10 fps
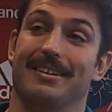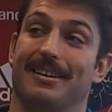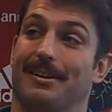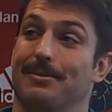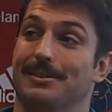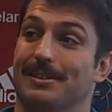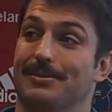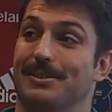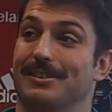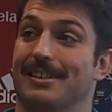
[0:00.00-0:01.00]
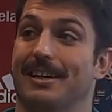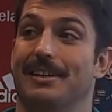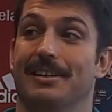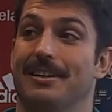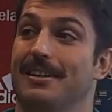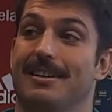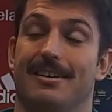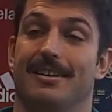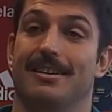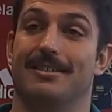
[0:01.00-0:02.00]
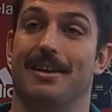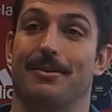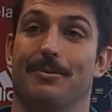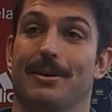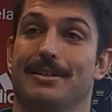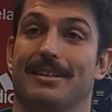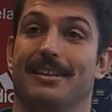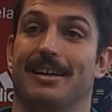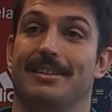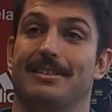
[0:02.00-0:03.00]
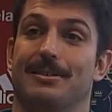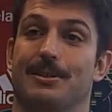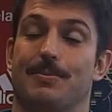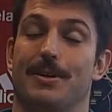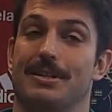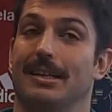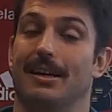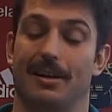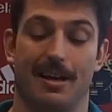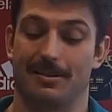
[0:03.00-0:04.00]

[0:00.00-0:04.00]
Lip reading: Like I was just saying, there's nothing worse than that, especially like